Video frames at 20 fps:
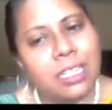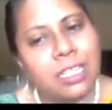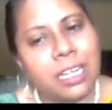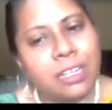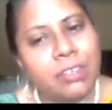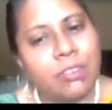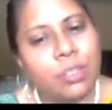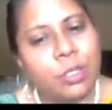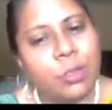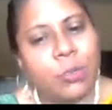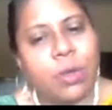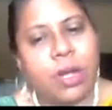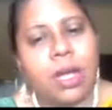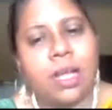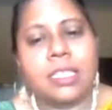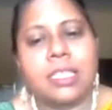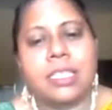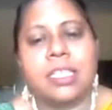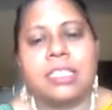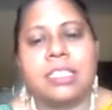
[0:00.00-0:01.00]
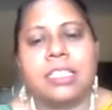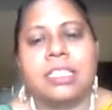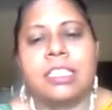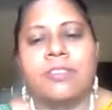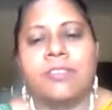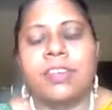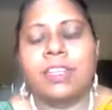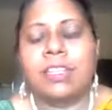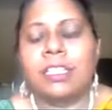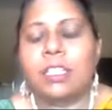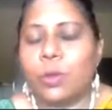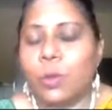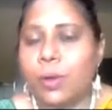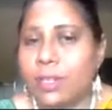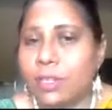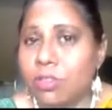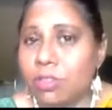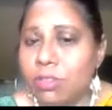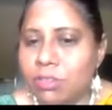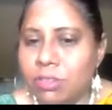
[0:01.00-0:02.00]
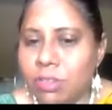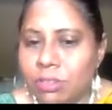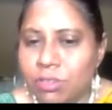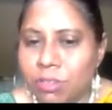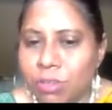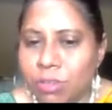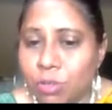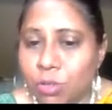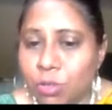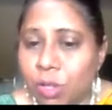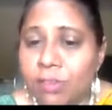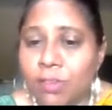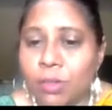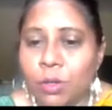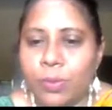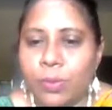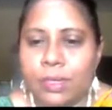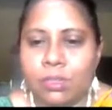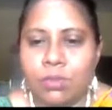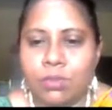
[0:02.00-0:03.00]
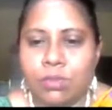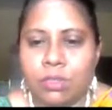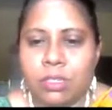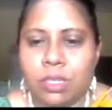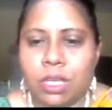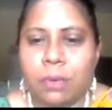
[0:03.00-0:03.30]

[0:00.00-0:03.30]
country to ask certain difficult questions and resolve questions